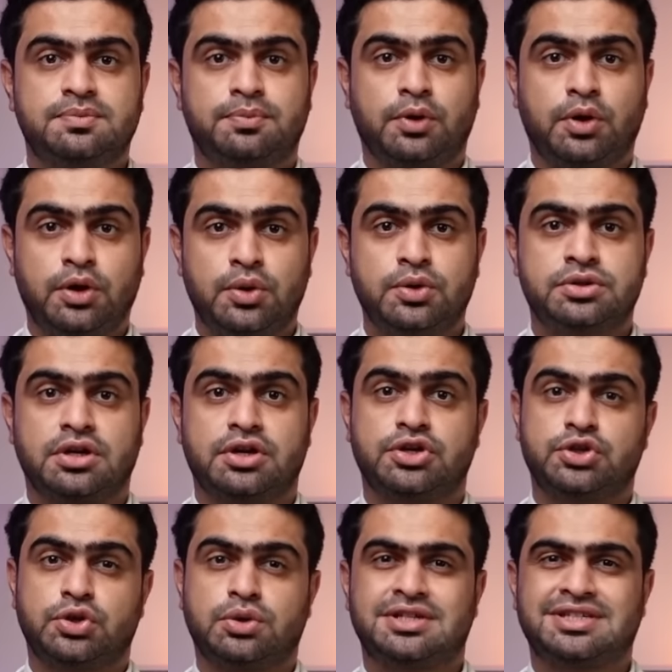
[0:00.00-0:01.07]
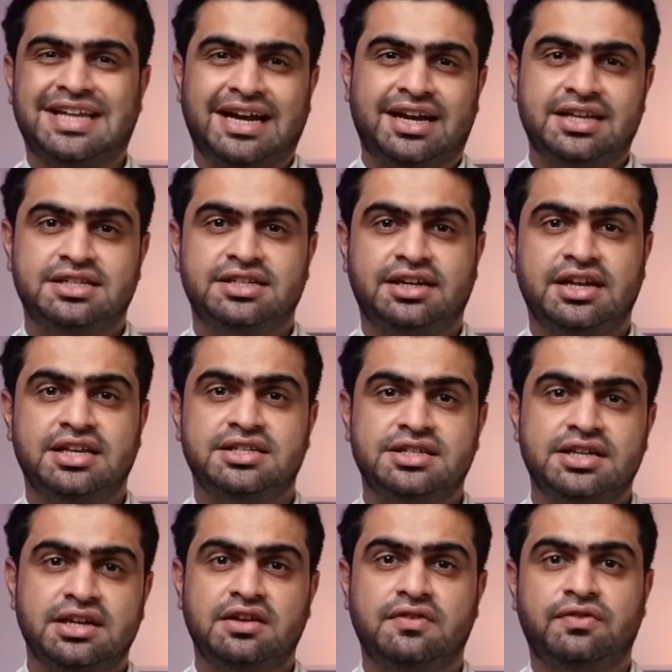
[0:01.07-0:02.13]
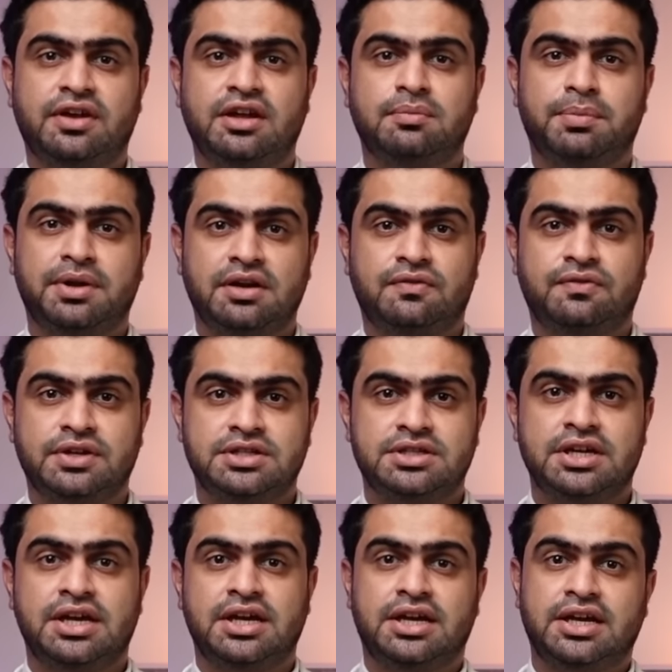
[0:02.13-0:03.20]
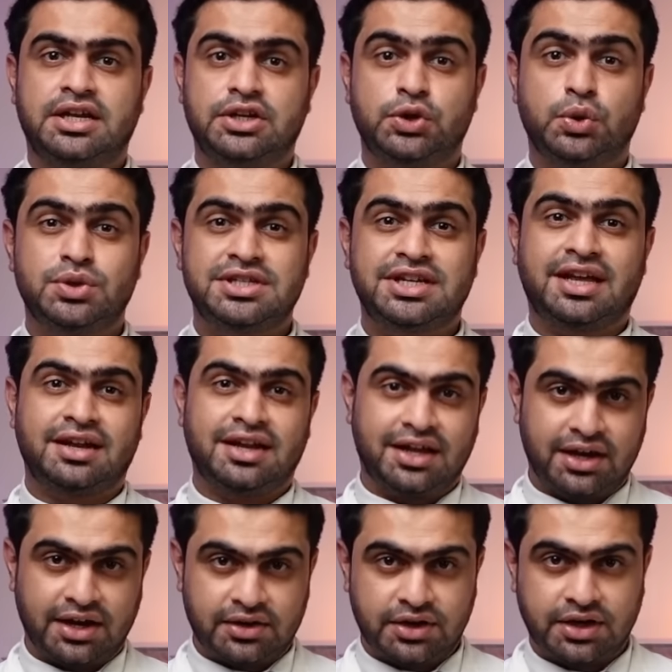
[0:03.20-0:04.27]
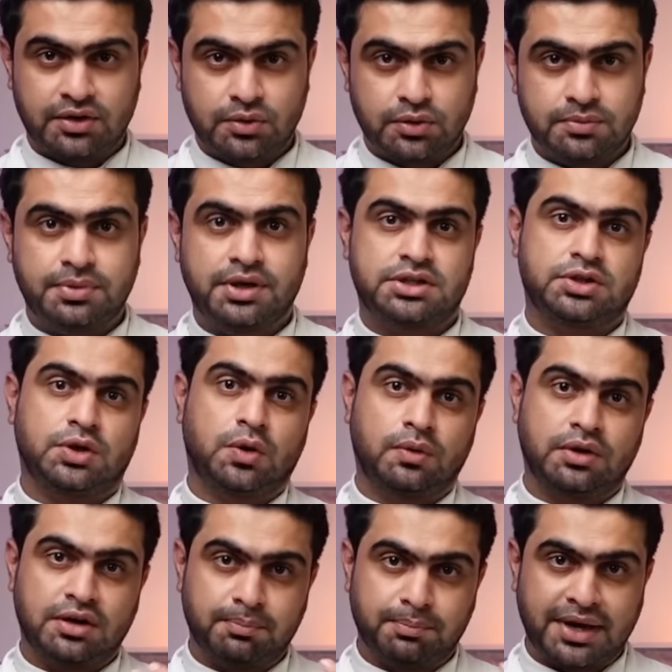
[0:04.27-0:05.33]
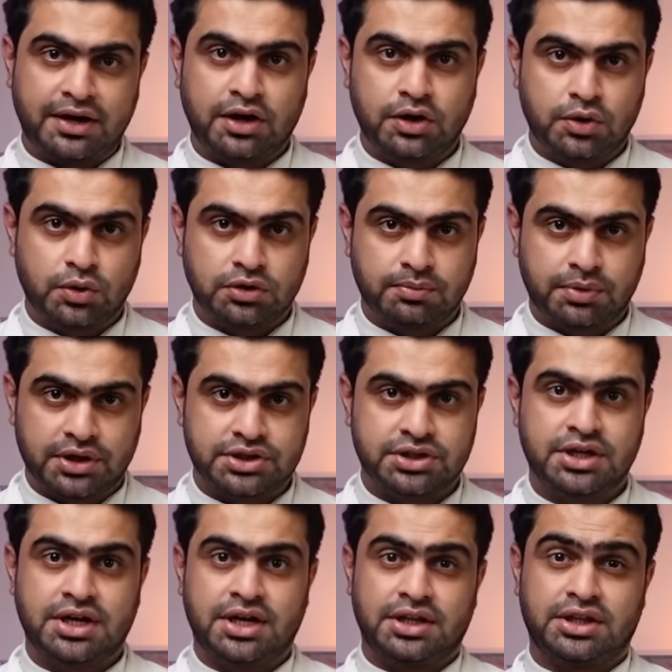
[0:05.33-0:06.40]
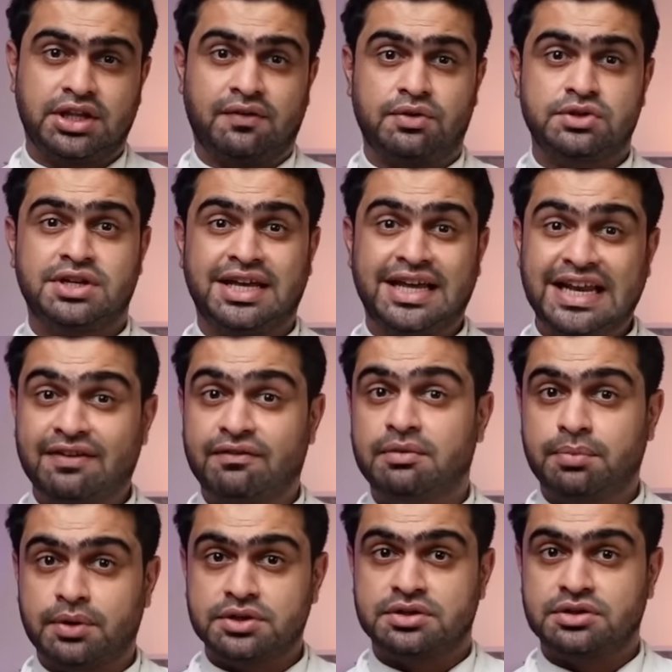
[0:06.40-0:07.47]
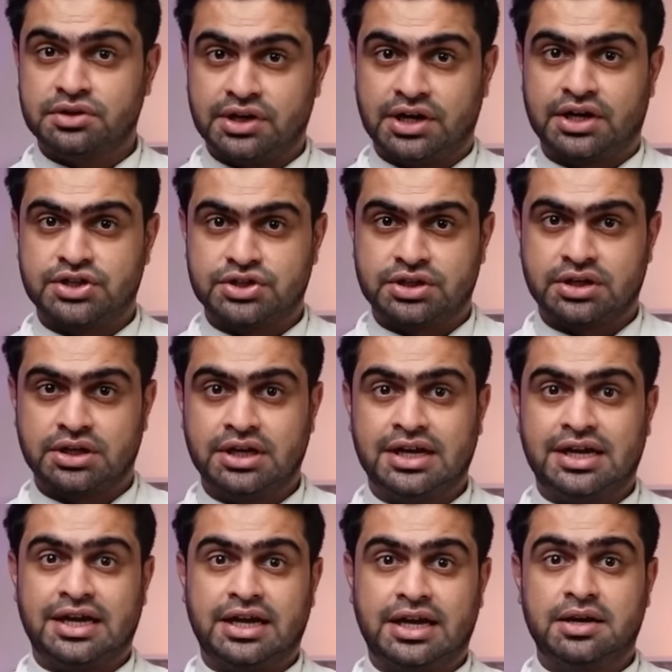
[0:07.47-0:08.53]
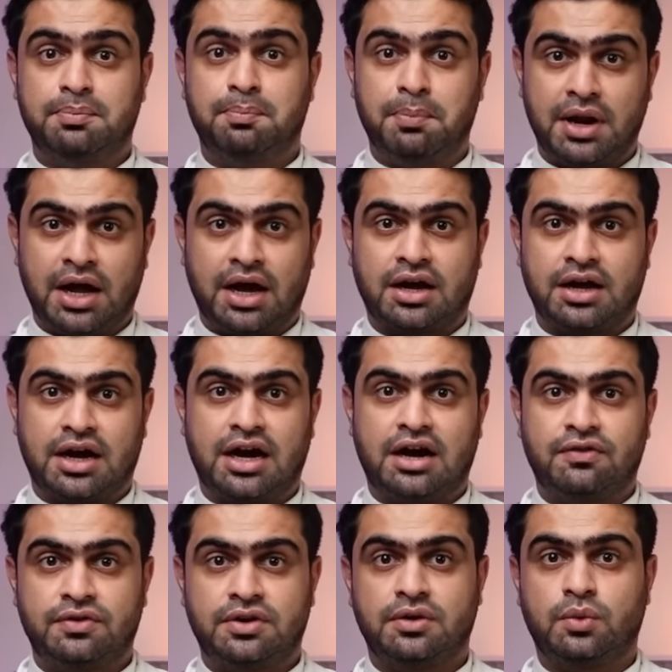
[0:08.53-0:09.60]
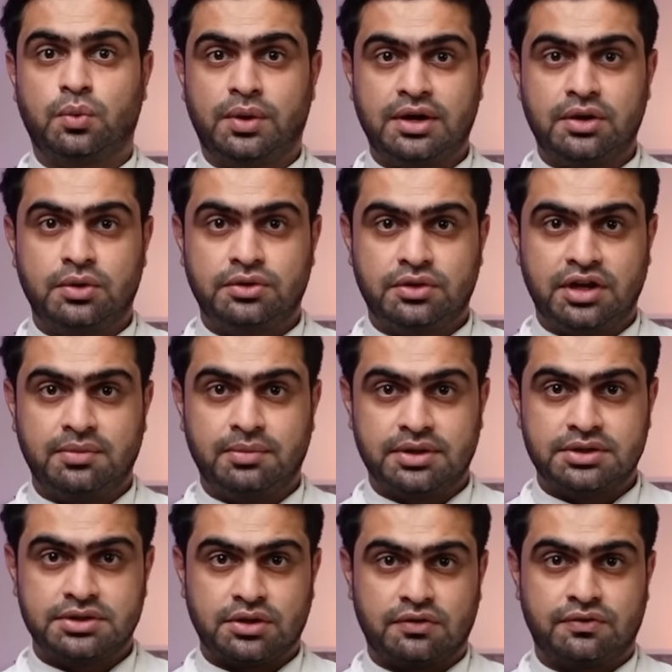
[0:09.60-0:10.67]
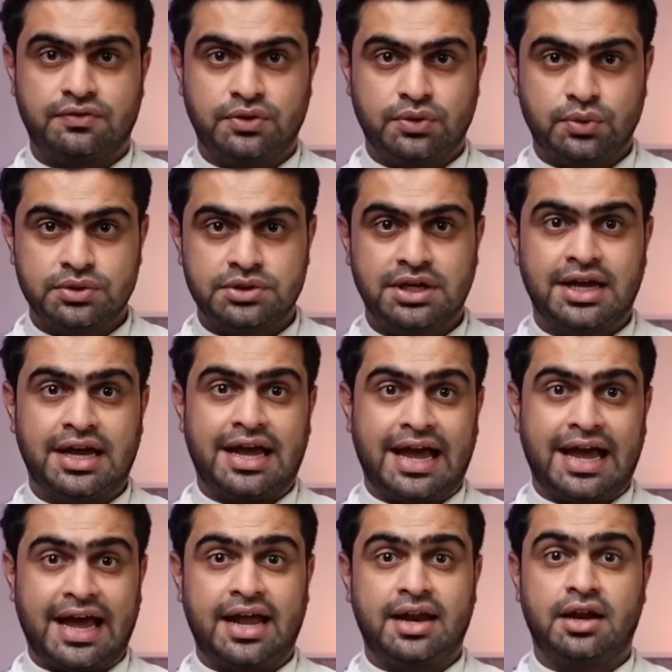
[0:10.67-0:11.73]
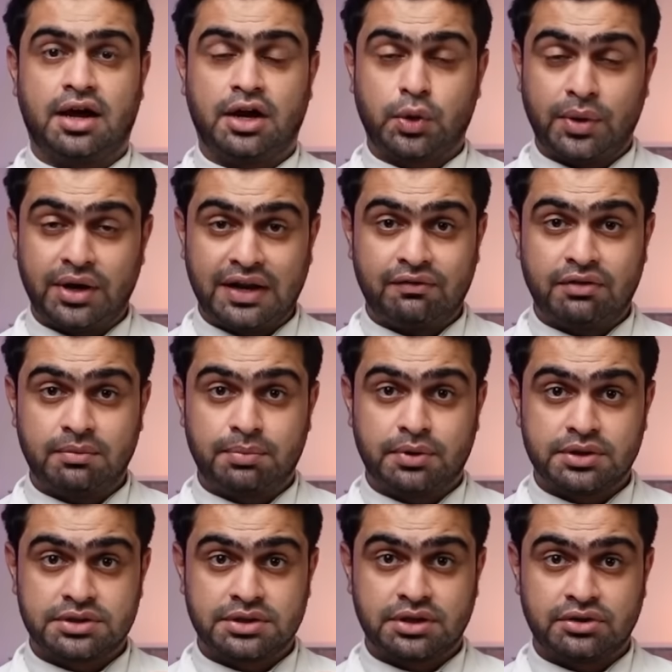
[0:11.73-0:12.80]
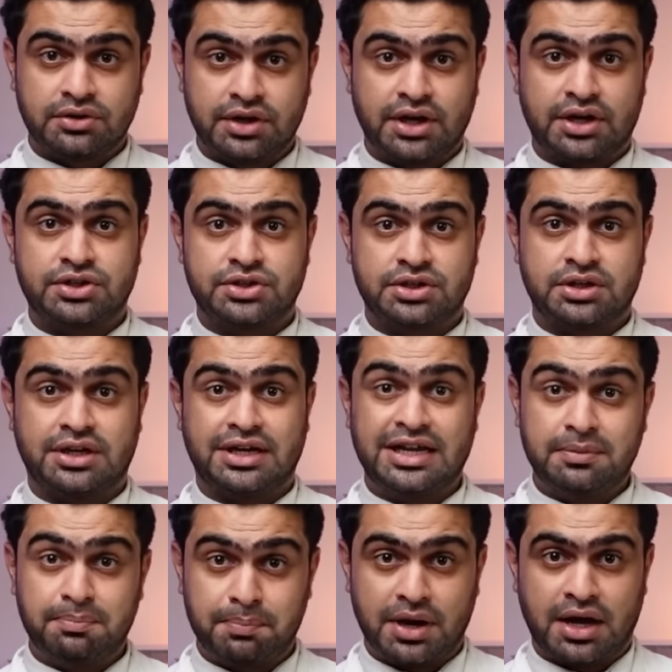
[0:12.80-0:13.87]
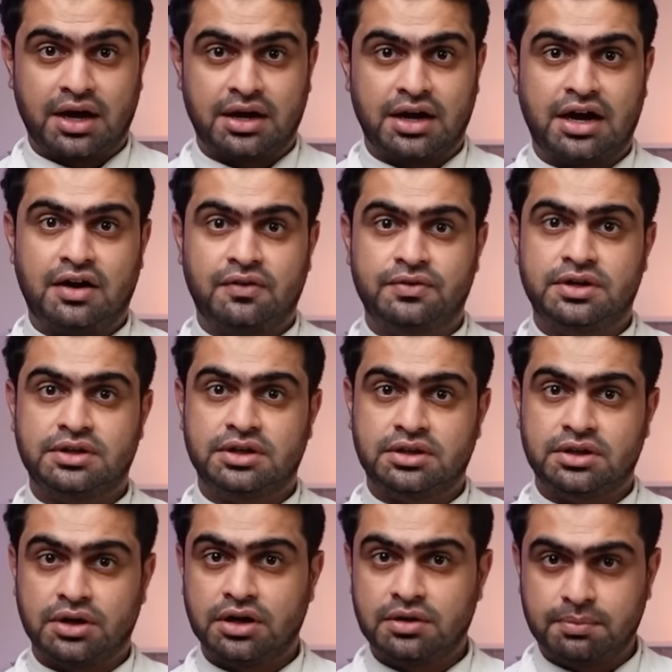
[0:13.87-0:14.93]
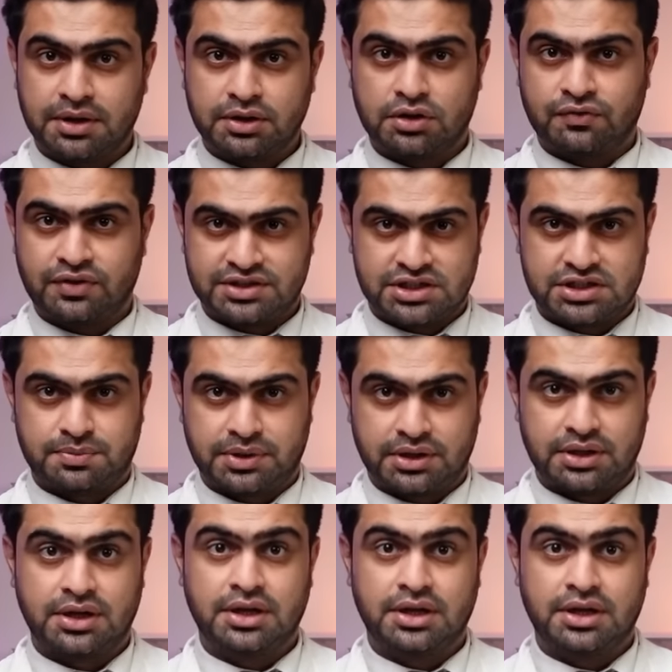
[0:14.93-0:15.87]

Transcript: produced shows statistically significant benefits in using an electric toothbrush over a manual toothbrush. There was an eleven percent reduction in plaque after one to three months of use and a twenty-one percent reduction in plaque after the third month of assessment.